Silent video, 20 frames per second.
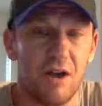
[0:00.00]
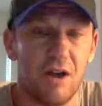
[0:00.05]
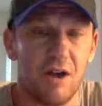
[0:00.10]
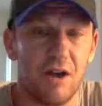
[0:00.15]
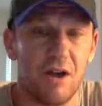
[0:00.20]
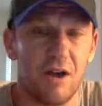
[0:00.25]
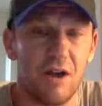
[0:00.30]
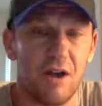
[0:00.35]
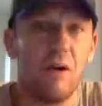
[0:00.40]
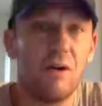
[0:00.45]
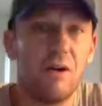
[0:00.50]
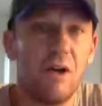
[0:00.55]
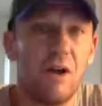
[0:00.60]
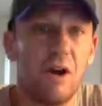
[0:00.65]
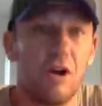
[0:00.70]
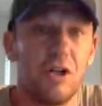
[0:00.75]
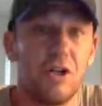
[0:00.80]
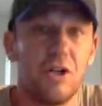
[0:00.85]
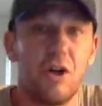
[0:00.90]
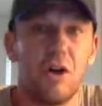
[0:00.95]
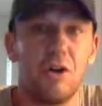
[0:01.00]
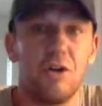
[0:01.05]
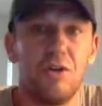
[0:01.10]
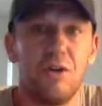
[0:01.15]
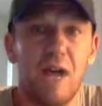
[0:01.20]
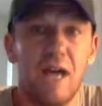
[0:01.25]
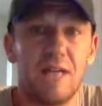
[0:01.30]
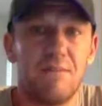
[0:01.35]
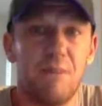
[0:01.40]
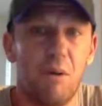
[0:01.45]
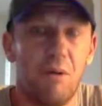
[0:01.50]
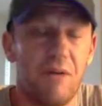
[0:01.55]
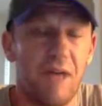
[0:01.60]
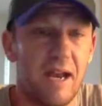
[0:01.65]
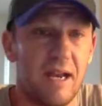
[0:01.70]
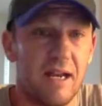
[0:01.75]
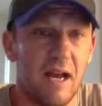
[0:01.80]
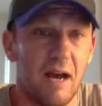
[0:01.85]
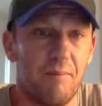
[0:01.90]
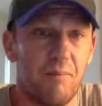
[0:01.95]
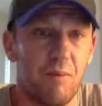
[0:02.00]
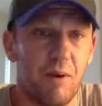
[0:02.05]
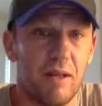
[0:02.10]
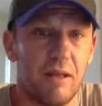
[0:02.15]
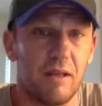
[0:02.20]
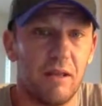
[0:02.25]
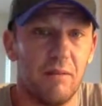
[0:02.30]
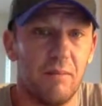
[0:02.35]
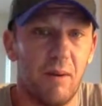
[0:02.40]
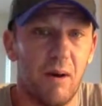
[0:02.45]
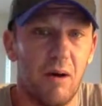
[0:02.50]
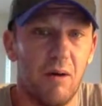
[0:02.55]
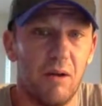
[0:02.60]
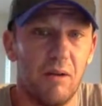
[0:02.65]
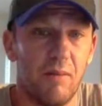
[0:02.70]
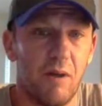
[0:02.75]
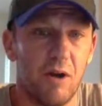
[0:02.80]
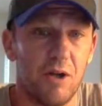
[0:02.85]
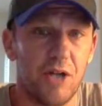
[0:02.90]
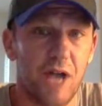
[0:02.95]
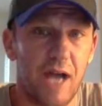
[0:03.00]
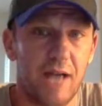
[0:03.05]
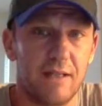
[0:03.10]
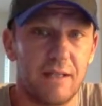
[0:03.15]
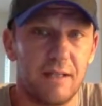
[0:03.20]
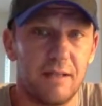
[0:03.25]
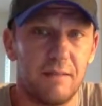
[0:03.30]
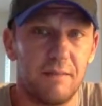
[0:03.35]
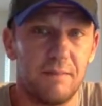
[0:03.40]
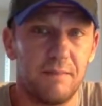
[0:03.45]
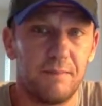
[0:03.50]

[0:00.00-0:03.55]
Where are you guys both ending up with Lamar Jackson?